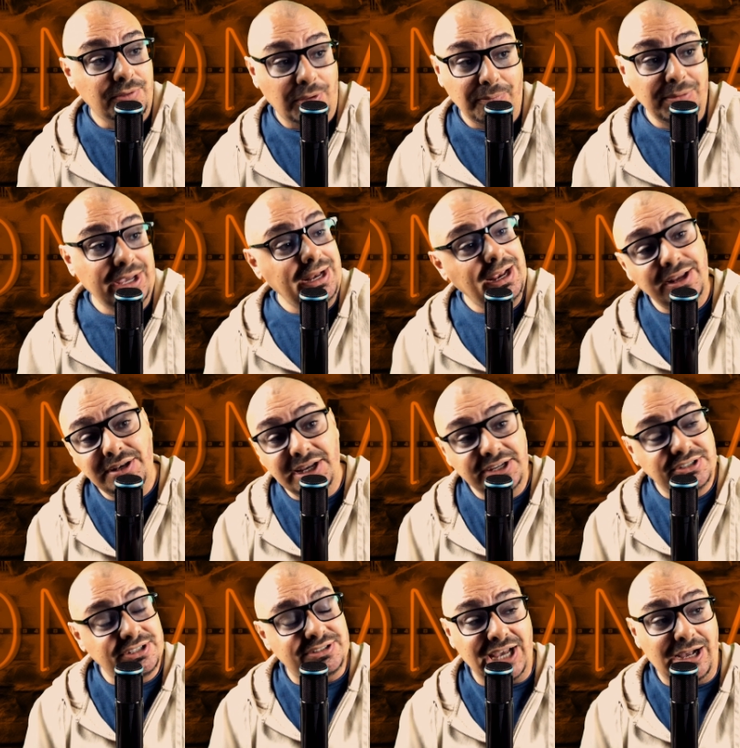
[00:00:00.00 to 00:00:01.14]
The media
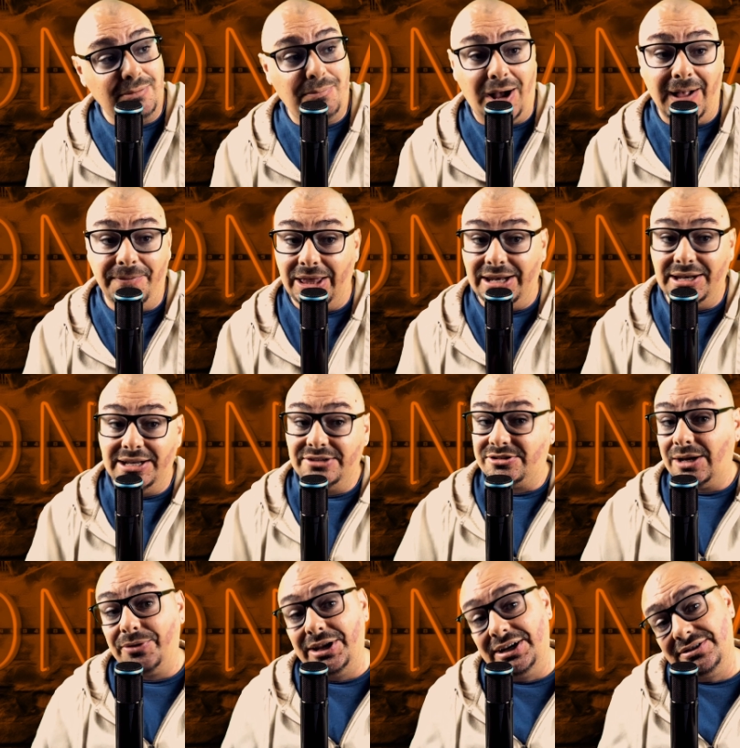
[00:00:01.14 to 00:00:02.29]
needs a soundbite. They need
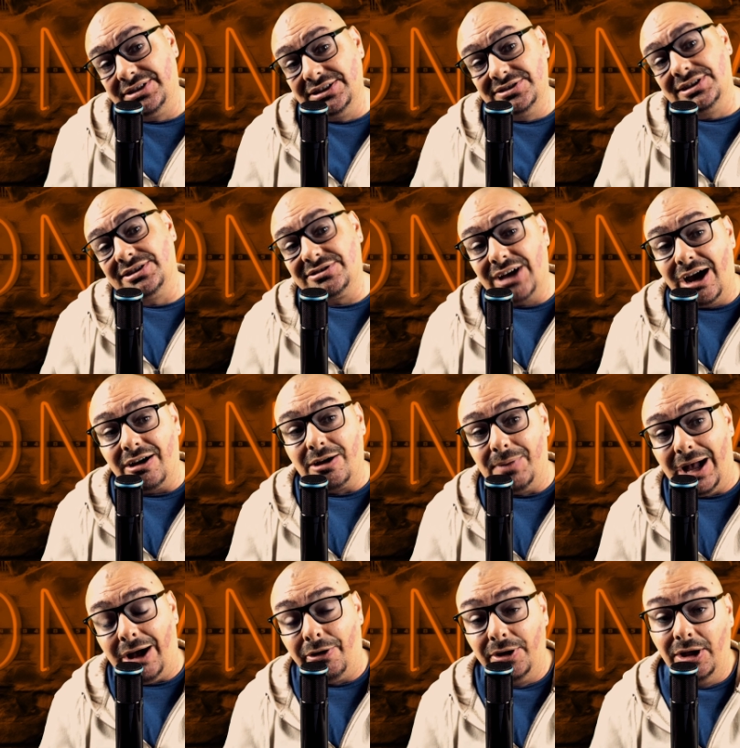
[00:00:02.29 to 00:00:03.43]
something that's easy to talk
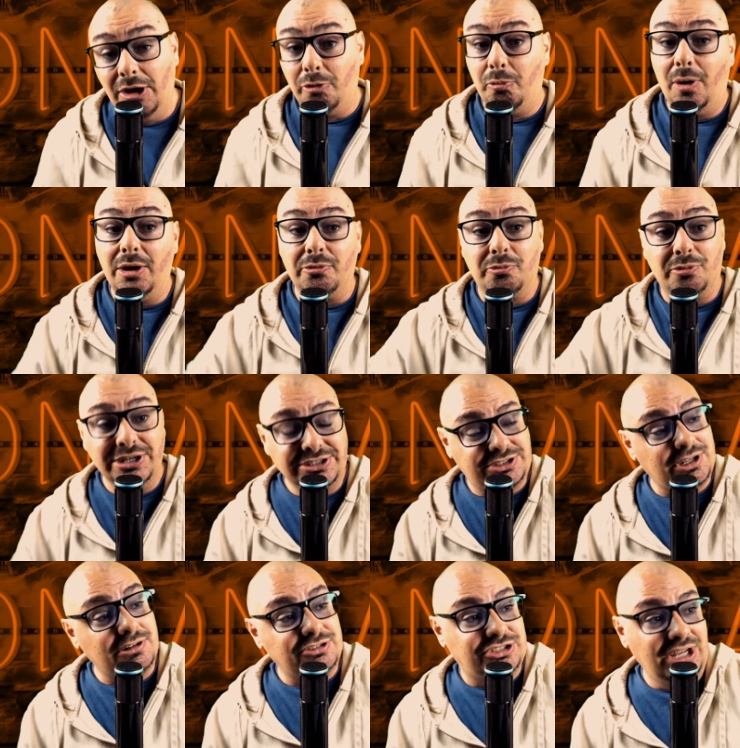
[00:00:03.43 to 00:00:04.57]
about. What
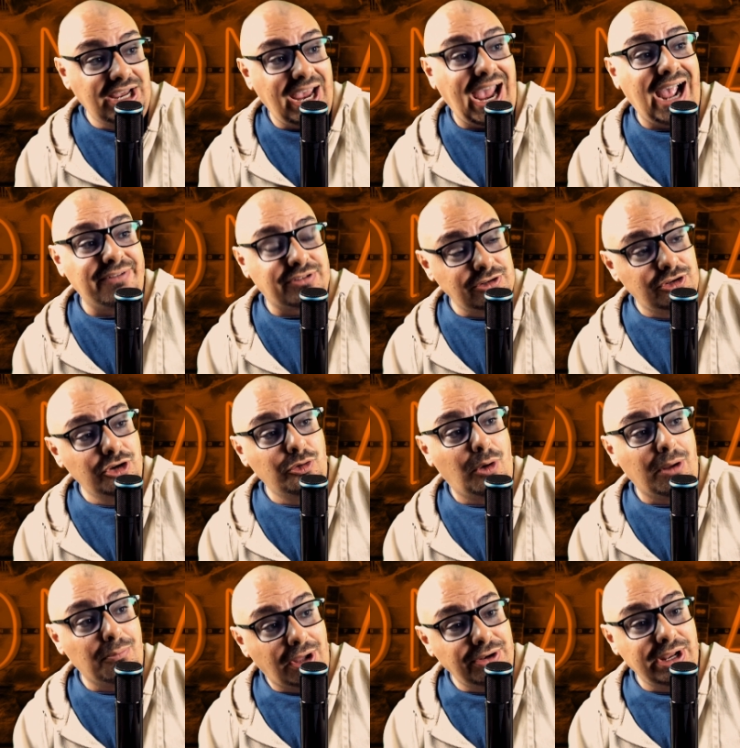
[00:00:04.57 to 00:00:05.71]
research do you have to do
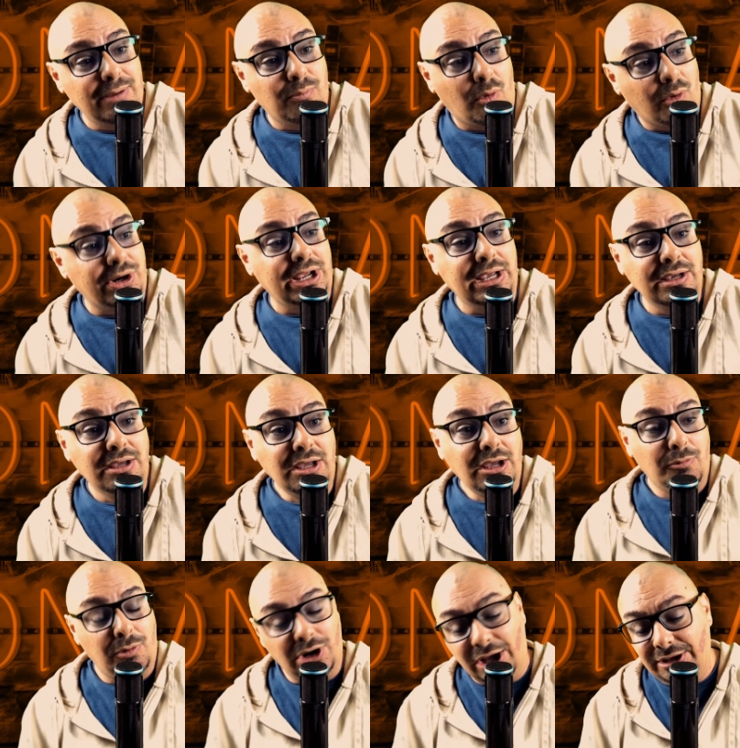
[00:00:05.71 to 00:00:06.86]
on Monday morning
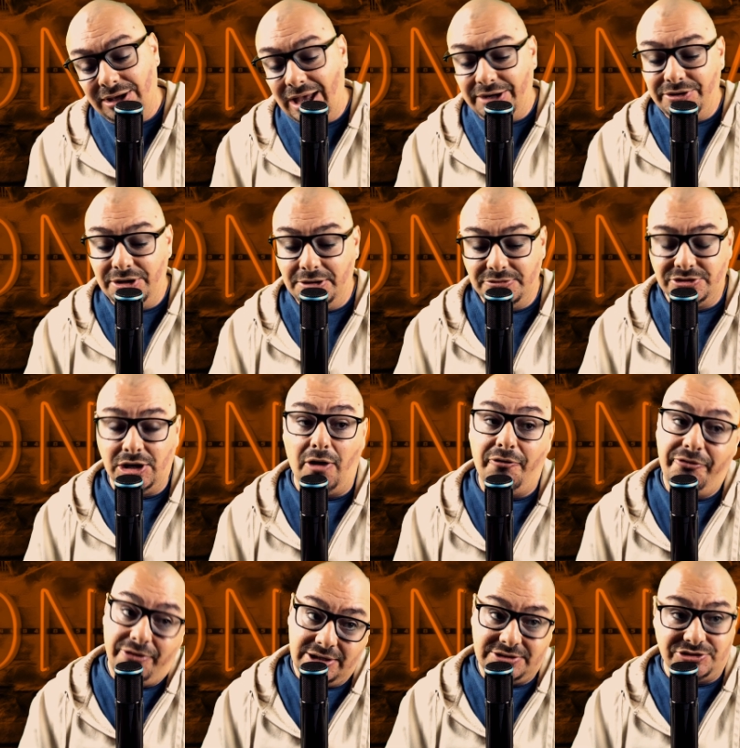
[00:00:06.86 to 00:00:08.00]
when all you got to do is go
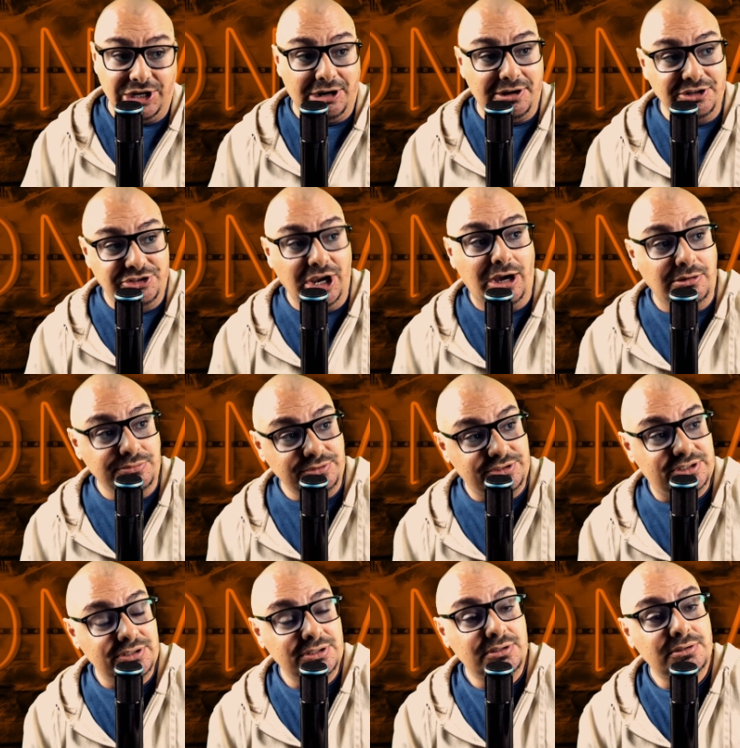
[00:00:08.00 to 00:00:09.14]
Jerry
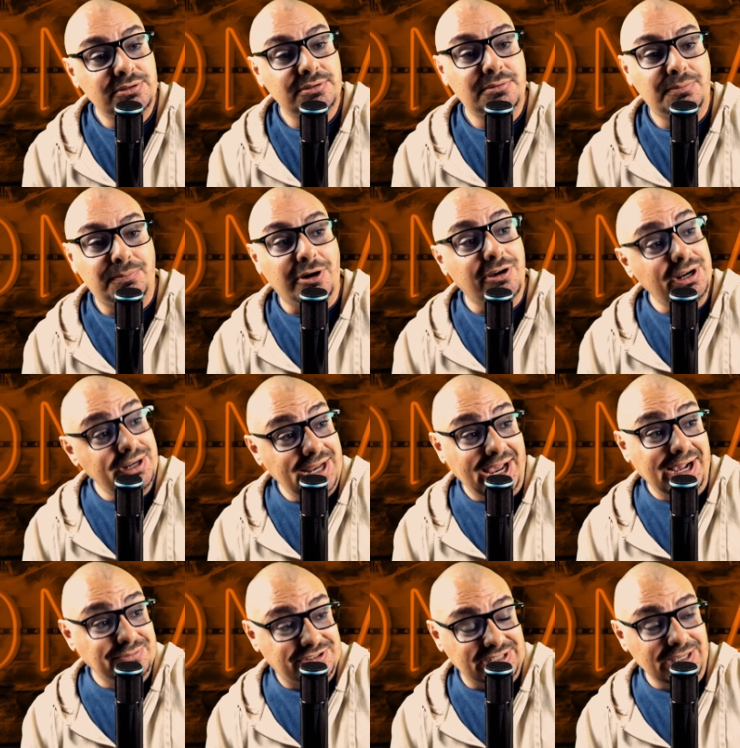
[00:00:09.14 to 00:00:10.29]
Jones? Pretty
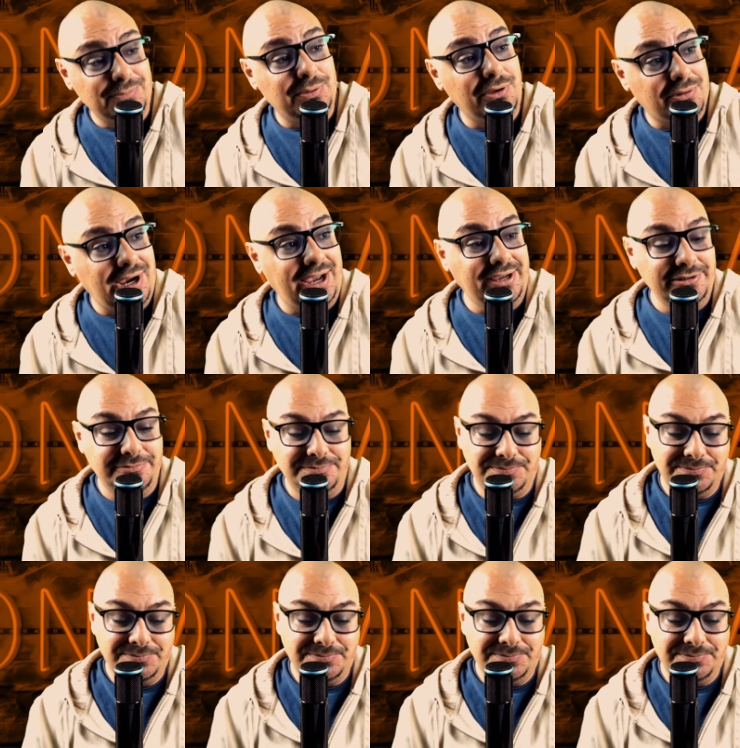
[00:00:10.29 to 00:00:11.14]
damn simple, right?